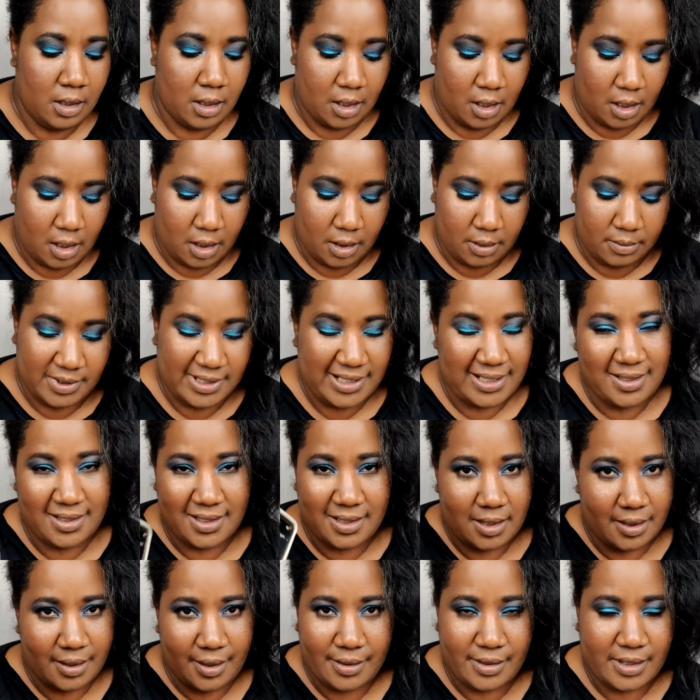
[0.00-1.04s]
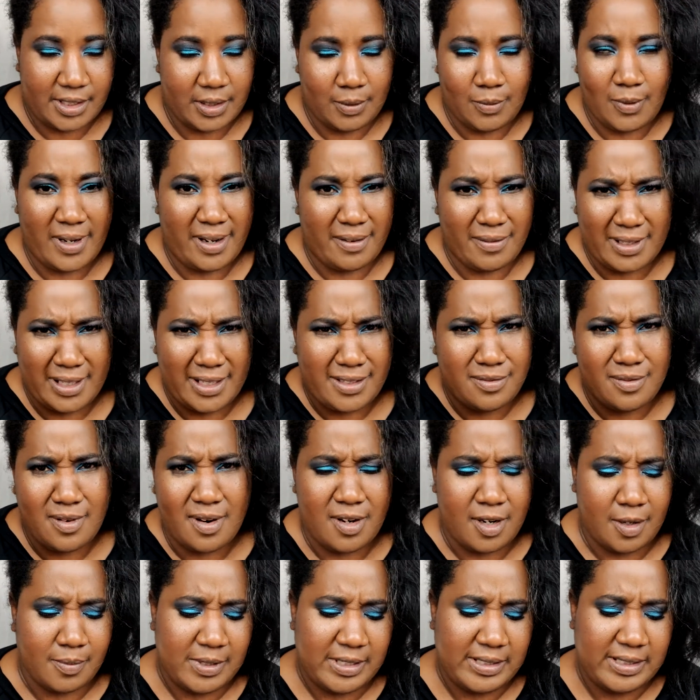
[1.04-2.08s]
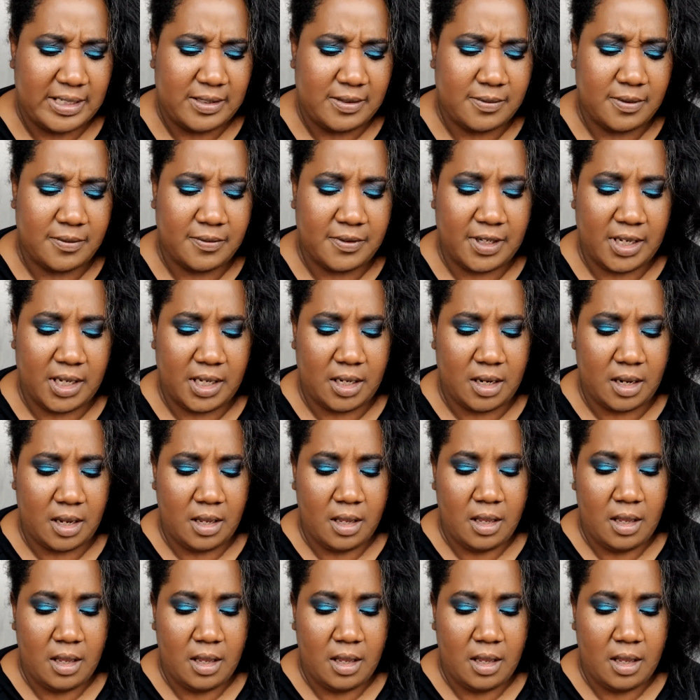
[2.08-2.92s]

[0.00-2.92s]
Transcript: 6:13, whatever. Let's round up to 6:15.